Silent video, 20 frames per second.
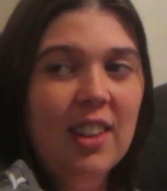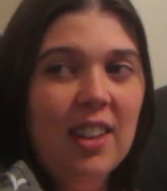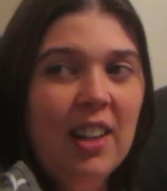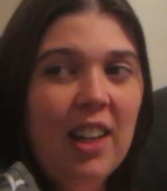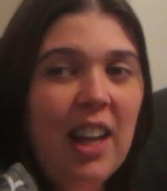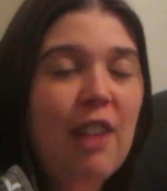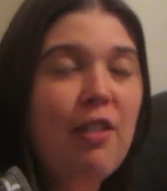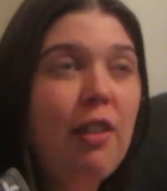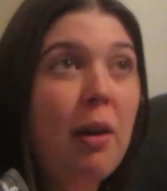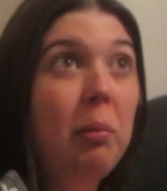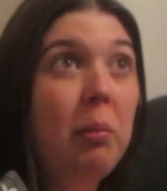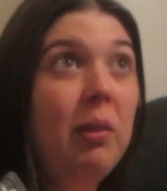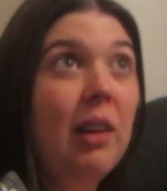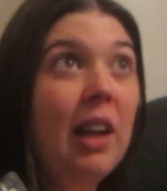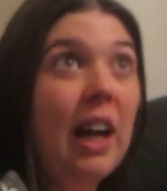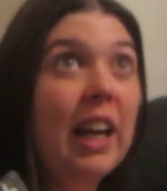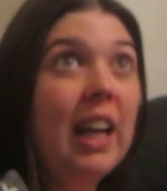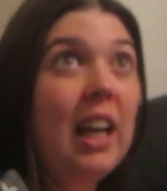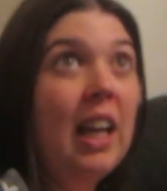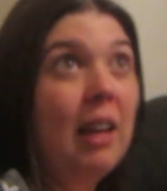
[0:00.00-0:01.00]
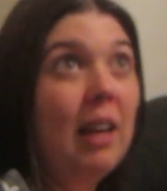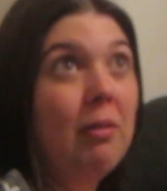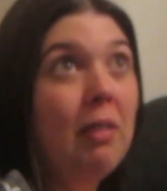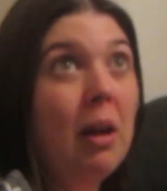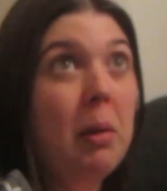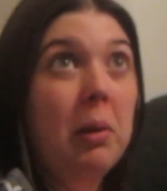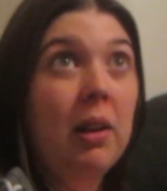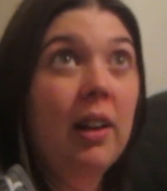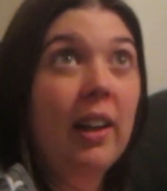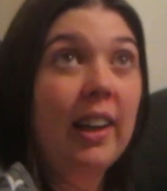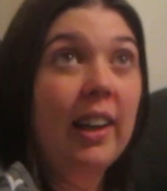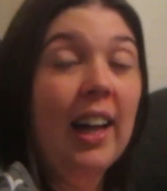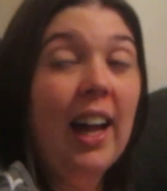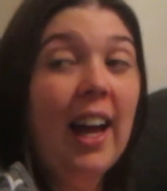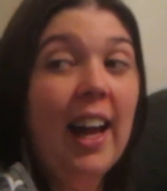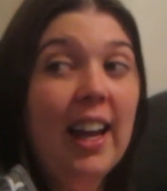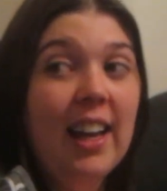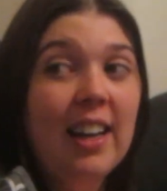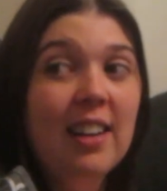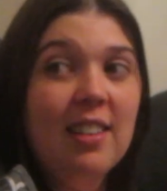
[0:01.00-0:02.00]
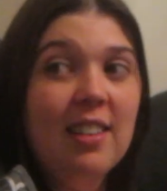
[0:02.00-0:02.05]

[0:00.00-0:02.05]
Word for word: Yeah. If I'm lucky, maybe like eight.